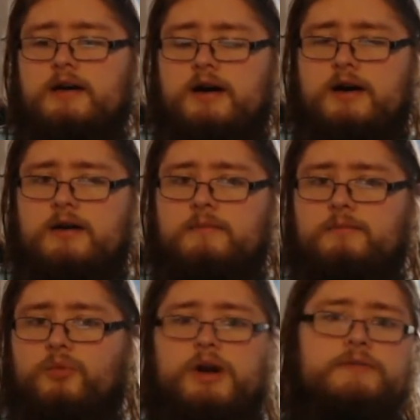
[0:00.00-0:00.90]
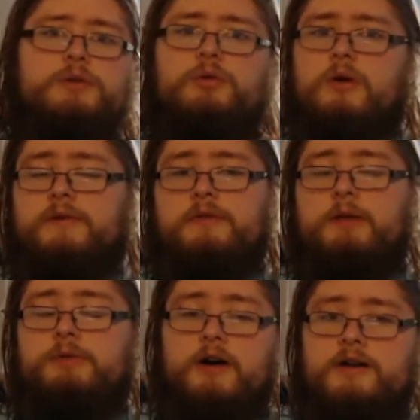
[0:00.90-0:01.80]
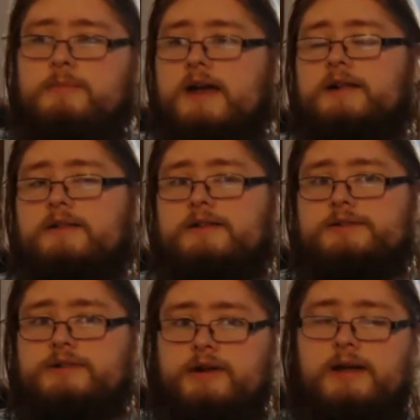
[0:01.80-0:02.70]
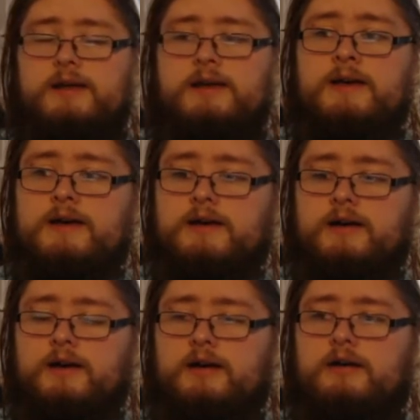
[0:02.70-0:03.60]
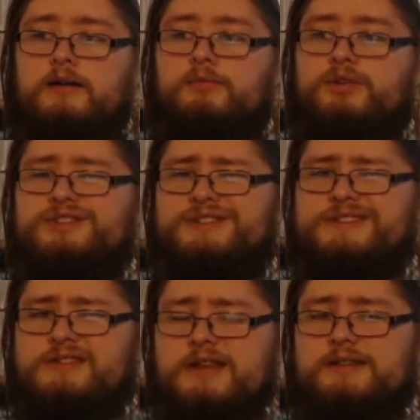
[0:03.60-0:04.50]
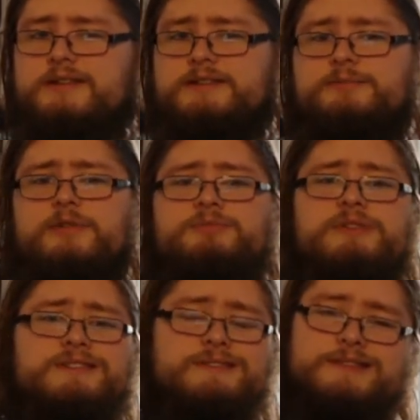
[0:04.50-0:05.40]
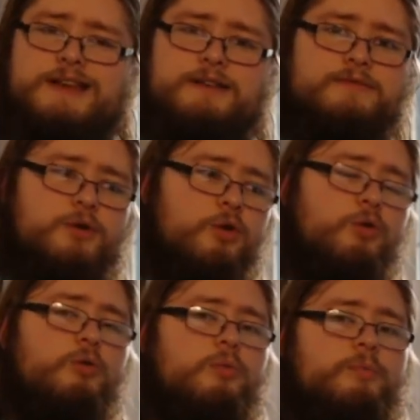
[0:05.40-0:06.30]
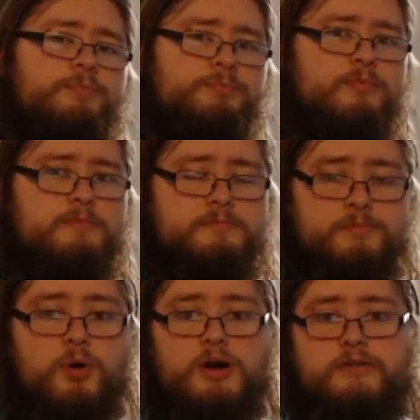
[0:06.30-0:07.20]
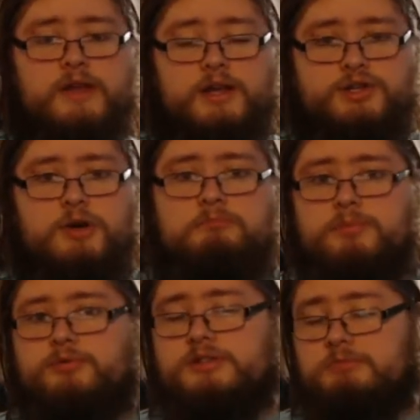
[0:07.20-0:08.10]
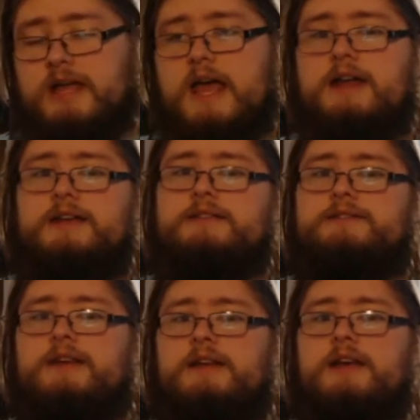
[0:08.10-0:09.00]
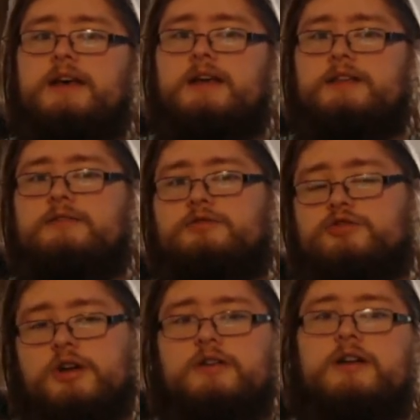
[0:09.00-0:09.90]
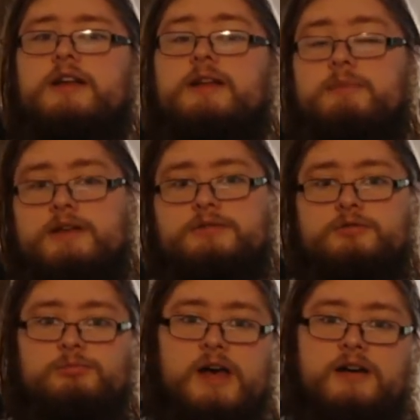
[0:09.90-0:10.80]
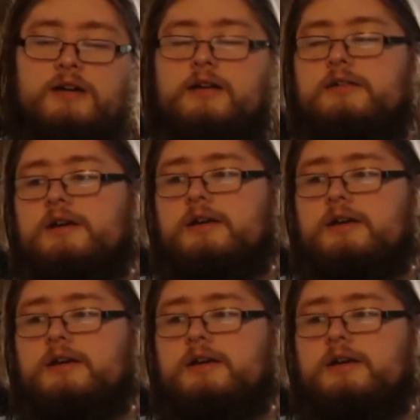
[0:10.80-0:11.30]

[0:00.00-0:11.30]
Whenever you go off a ramp, it automatically does a trick, which slightly disappoints me, because kind of the whole point of a jump boost mechanic is that you trigger it, it makes you do better.